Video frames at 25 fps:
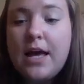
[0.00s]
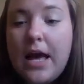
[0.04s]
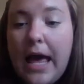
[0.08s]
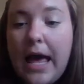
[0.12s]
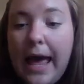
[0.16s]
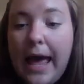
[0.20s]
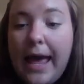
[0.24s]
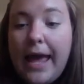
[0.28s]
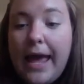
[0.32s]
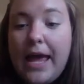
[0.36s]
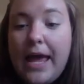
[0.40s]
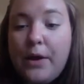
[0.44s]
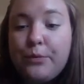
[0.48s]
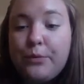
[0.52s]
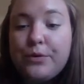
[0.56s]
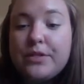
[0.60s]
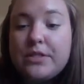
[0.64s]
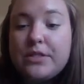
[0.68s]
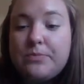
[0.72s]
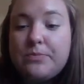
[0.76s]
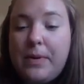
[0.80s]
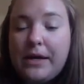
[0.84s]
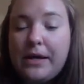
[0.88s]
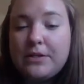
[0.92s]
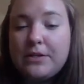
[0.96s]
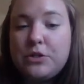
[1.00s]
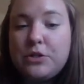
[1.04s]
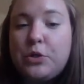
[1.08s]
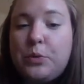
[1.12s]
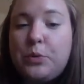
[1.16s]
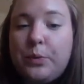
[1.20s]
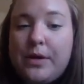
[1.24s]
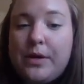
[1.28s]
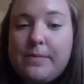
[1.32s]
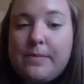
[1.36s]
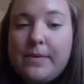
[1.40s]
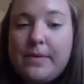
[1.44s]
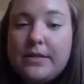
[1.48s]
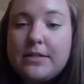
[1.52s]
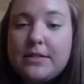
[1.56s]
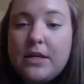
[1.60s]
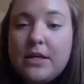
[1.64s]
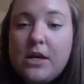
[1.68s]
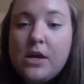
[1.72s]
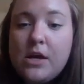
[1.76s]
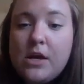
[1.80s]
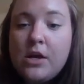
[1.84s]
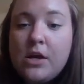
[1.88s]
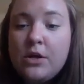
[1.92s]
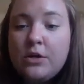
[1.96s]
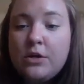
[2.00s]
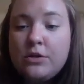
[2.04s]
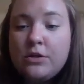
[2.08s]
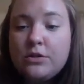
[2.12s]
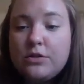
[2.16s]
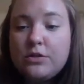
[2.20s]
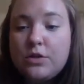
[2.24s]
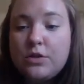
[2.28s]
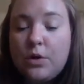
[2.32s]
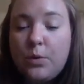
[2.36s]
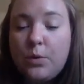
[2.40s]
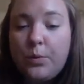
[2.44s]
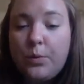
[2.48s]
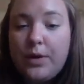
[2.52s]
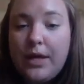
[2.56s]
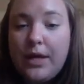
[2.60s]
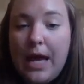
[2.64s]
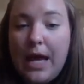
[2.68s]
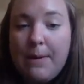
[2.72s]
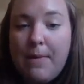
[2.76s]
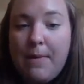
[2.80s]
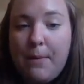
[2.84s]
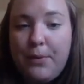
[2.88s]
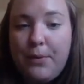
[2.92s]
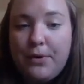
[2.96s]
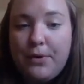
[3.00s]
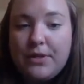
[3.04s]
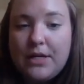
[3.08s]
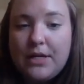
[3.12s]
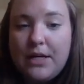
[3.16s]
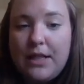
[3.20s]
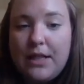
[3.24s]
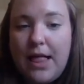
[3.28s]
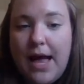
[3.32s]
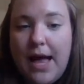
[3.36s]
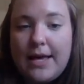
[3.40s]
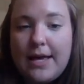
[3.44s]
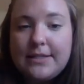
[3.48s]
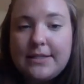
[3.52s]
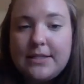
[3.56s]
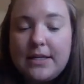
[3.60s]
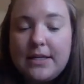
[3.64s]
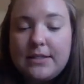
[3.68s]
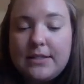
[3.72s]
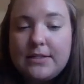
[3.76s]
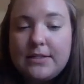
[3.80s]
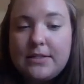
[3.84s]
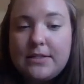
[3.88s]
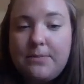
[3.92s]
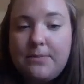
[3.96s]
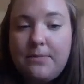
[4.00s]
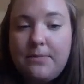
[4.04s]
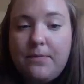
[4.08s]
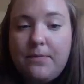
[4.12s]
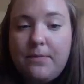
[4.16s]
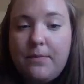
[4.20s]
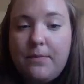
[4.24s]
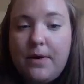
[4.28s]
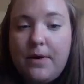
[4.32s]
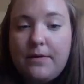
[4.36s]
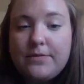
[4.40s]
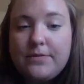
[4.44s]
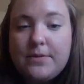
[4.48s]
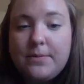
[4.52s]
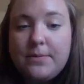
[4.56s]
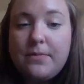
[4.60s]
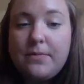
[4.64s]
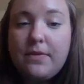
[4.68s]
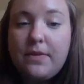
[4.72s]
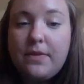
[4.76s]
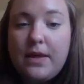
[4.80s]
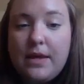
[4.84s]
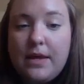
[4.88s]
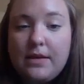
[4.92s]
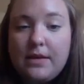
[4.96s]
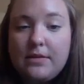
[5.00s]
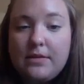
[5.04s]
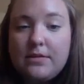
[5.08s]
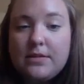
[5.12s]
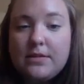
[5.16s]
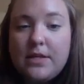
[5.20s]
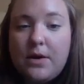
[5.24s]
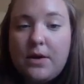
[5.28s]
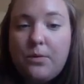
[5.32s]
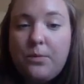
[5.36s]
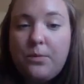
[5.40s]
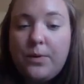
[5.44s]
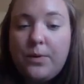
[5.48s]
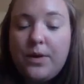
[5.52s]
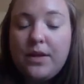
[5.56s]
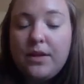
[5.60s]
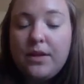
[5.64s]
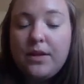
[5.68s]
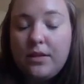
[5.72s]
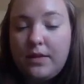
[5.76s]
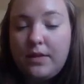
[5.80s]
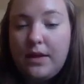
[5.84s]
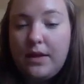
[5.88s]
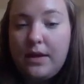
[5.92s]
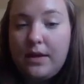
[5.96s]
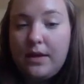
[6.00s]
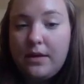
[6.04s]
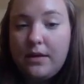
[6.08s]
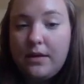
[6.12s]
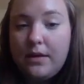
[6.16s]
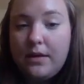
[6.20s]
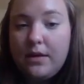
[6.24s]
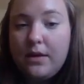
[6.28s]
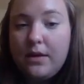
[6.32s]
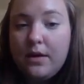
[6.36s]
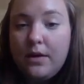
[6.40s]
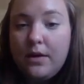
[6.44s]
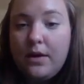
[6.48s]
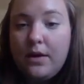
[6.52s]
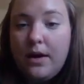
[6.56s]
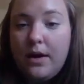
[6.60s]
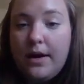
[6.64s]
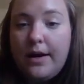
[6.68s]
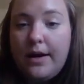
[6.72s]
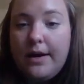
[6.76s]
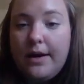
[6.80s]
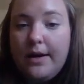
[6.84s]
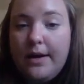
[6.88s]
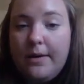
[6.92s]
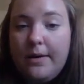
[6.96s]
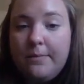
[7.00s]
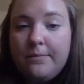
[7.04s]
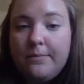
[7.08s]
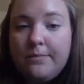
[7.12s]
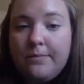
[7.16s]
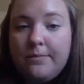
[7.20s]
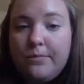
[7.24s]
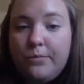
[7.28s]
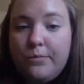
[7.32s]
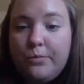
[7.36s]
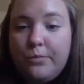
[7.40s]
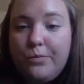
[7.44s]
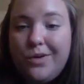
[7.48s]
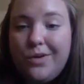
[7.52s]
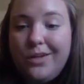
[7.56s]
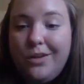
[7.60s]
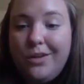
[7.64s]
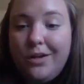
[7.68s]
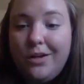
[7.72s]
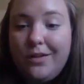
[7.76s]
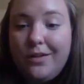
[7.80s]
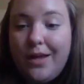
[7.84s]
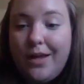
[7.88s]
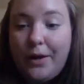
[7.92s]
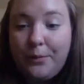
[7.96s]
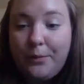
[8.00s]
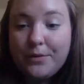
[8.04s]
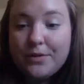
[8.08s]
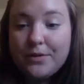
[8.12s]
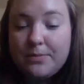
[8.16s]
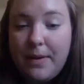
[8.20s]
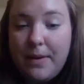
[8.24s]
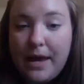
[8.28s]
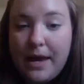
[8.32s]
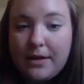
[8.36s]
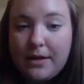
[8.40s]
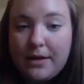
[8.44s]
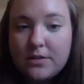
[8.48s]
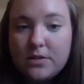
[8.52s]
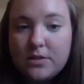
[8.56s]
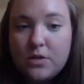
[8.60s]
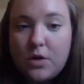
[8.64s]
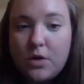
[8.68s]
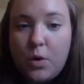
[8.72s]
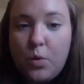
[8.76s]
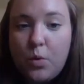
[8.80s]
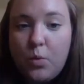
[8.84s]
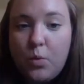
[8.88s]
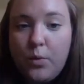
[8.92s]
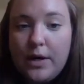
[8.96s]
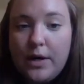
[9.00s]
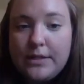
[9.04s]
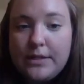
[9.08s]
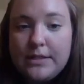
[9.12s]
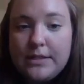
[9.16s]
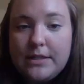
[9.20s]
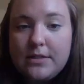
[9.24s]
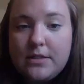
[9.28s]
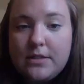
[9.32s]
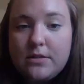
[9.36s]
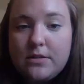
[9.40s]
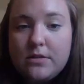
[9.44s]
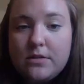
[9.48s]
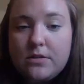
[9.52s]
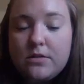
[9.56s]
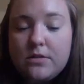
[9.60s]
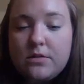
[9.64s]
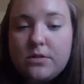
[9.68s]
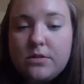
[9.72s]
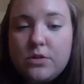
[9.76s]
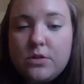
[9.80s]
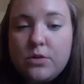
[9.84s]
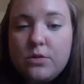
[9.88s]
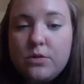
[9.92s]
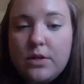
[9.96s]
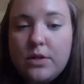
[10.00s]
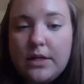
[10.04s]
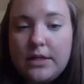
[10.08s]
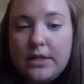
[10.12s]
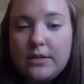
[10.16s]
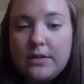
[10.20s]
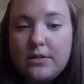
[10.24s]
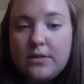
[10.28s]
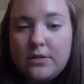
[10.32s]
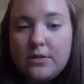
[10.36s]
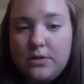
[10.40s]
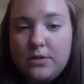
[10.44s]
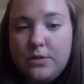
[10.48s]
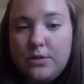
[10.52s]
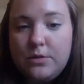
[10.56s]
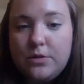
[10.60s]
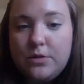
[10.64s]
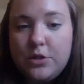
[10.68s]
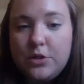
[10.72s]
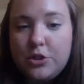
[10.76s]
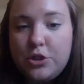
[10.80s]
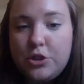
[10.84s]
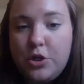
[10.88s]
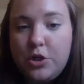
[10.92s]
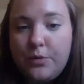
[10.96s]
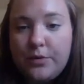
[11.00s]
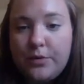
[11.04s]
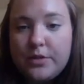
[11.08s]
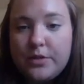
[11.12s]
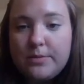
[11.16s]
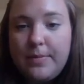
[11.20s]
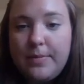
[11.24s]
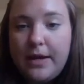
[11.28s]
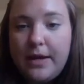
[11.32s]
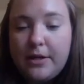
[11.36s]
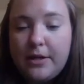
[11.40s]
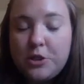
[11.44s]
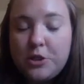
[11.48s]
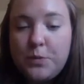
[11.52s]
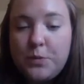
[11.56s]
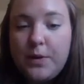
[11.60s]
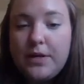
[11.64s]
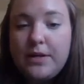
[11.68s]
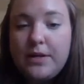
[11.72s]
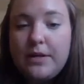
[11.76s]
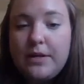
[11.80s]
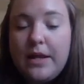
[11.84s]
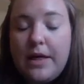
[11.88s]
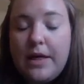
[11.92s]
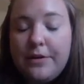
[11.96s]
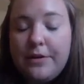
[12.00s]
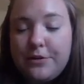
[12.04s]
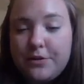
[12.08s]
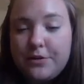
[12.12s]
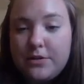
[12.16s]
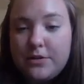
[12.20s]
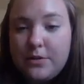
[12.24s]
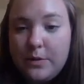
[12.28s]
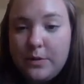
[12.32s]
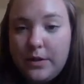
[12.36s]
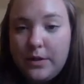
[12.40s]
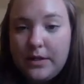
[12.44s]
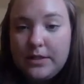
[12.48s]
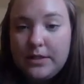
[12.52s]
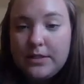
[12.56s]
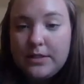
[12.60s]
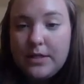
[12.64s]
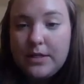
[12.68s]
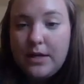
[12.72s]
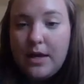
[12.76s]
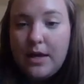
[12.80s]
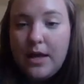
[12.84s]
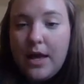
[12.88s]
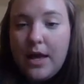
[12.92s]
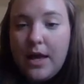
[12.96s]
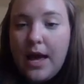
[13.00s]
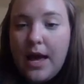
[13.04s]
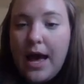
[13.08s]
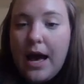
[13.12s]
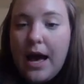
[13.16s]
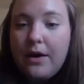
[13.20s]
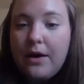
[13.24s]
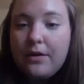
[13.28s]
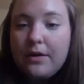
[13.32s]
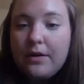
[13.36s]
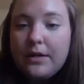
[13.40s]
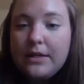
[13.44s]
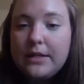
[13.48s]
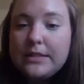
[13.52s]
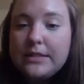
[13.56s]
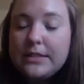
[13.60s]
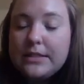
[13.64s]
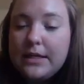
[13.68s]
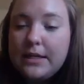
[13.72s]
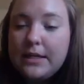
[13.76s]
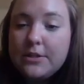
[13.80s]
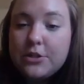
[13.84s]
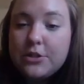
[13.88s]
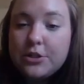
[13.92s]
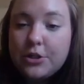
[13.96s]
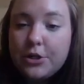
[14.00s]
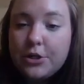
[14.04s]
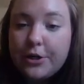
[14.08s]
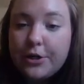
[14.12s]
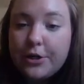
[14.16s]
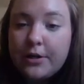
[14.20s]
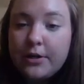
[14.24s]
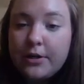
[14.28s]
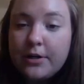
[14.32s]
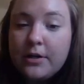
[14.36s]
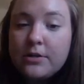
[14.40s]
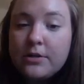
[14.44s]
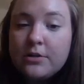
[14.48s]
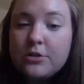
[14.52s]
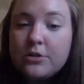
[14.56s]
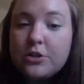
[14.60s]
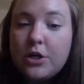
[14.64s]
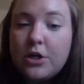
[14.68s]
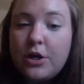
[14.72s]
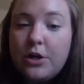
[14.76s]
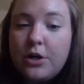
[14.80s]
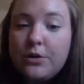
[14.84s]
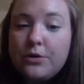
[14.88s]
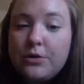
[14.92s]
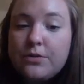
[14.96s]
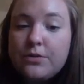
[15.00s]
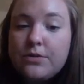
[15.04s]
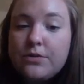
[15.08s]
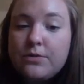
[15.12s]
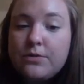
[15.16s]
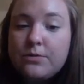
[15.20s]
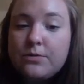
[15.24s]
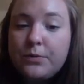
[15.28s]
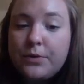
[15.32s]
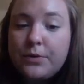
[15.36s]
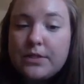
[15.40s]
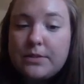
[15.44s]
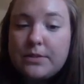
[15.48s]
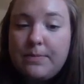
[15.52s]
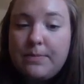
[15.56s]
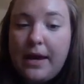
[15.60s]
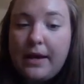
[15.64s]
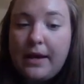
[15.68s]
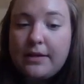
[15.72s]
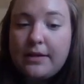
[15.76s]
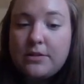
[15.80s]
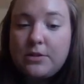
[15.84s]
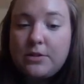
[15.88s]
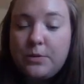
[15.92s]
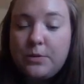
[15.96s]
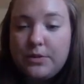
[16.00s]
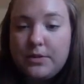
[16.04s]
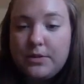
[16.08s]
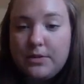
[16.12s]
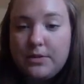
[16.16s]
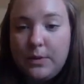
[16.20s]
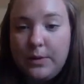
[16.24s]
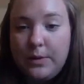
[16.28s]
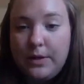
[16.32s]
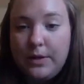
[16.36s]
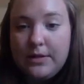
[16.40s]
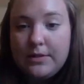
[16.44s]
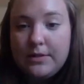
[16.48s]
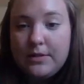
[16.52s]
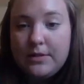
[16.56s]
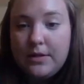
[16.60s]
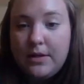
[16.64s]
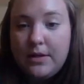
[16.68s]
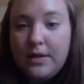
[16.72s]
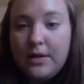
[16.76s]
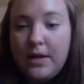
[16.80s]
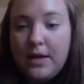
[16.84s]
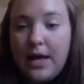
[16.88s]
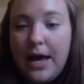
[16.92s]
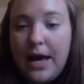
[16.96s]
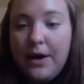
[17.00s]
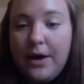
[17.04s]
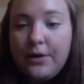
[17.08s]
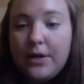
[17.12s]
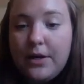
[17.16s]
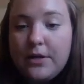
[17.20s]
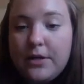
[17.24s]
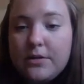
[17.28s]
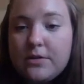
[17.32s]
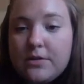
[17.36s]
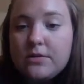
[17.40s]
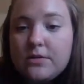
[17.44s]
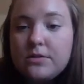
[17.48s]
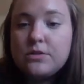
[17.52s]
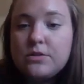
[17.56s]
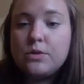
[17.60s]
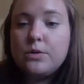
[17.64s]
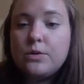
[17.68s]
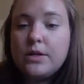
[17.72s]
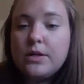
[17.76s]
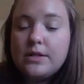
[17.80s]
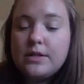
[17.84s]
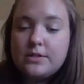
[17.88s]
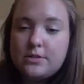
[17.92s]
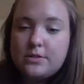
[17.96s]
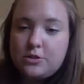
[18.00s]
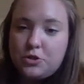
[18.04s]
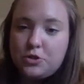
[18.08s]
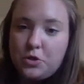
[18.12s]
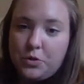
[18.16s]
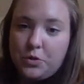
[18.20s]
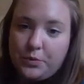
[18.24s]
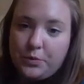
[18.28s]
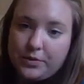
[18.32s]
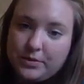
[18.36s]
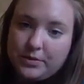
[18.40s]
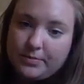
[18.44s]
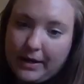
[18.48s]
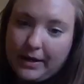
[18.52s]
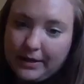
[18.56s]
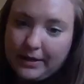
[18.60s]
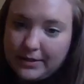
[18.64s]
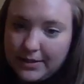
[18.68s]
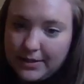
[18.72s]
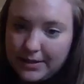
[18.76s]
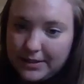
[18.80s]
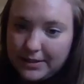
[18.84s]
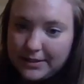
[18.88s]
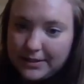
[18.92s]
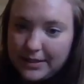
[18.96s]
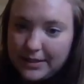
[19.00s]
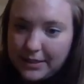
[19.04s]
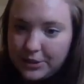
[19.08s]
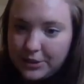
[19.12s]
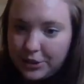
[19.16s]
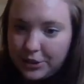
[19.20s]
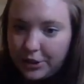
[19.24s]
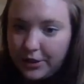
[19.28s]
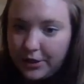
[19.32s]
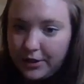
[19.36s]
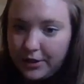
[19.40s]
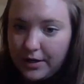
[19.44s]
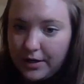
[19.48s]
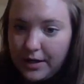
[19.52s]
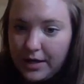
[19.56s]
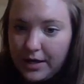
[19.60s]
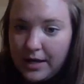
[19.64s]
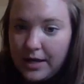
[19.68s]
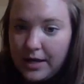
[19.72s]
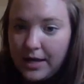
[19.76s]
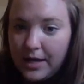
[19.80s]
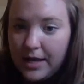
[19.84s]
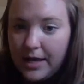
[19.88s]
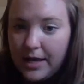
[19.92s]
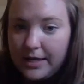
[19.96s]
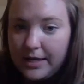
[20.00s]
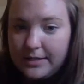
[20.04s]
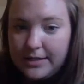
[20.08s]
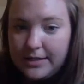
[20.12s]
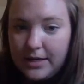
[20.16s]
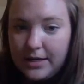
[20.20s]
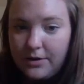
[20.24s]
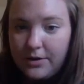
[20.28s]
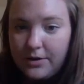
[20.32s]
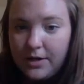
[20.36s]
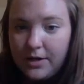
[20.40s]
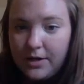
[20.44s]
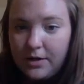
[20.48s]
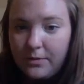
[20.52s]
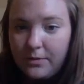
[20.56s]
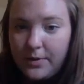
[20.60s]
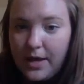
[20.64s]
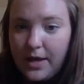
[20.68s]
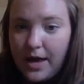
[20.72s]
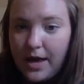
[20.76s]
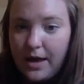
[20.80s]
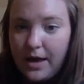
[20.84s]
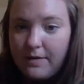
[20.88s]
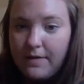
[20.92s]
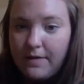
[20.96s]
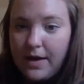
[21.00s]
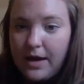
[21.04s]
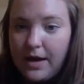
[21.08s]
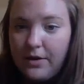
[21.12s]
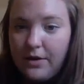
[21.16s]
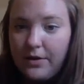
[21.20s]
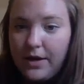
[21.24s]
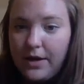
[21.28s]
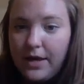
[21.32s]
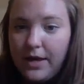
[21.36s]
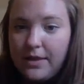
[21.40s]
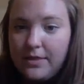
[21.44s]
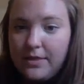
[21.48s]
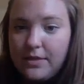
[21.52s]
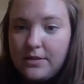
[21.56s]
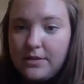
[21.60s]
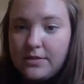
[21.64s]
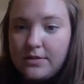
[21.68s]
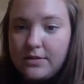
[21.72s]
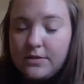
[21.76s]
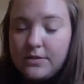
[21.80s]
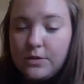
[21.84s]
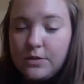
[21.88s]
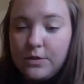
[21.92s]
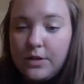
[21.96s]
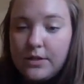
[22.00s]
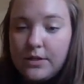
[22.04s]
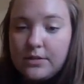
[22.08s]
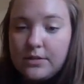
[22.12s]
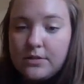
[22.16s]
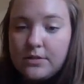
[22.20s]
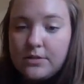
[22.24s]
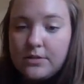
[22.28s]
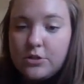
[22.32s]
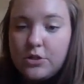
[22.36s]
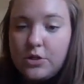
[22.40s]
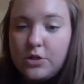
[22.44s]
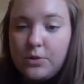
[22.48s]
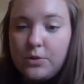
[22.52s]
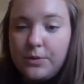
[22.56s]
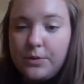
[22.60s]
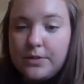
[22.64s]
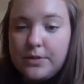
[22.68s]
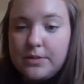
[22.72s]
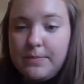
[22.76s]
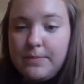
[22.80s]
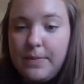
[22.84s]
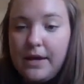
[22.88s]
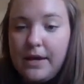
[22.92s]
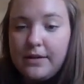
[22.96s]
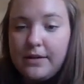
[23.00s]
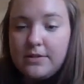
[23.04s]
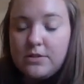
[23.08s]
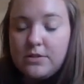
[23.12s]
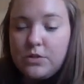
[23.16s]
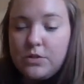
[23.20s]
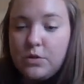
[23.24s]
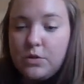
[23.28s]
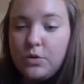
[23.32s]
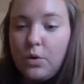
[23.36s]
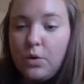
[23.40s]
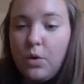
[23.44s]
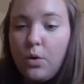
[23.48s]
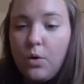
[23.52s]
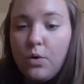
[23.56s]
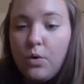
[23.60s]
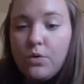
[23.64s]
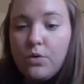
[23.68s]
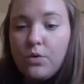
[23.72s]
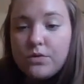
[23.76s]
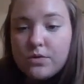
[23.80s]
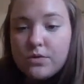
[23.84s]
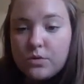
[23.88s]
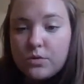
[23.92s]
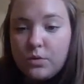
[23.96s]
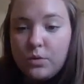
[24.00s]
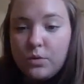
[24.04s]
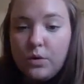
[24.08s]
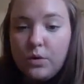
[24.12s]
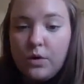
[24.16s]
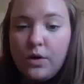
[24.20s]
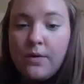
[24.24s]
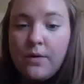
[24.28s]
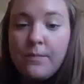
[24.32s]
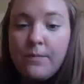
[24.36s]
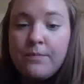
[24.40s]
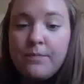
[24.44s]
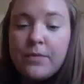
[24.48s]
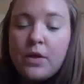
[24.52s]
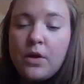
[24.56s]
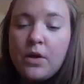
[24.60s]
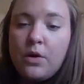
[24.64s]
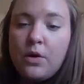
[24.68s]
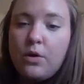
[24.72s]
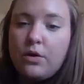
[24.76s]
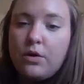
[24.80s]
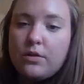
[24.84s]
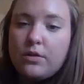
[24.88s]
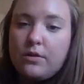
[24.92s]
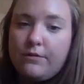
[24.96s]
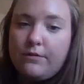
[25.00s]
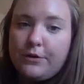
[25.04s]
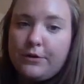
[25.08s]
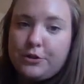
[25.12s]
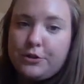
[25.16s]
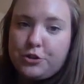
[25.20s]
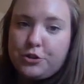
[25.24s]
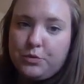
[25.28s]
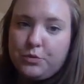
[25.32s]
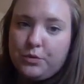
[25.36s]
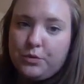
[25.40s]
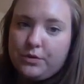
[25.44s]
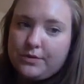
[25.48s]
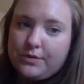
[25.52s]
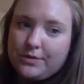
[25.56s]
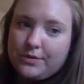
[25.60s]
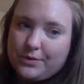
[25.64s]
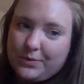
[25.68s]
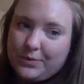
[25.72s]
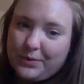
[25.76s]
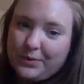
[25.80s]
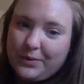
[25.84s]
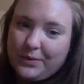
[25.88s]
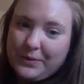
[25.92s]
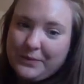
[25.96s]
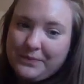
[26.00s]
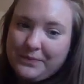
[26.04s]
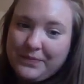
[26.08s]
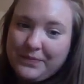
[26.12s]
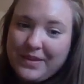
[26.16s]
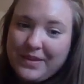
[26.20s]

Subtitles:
a respect agreement. So we came up with a class of some things that we think would look like respect. So what does a student do to show respect to another student? How can a teacher show respect to a student? How can a student show respect to the teacher? And down here we have, how can the student show respect to the whole school or the virtual school?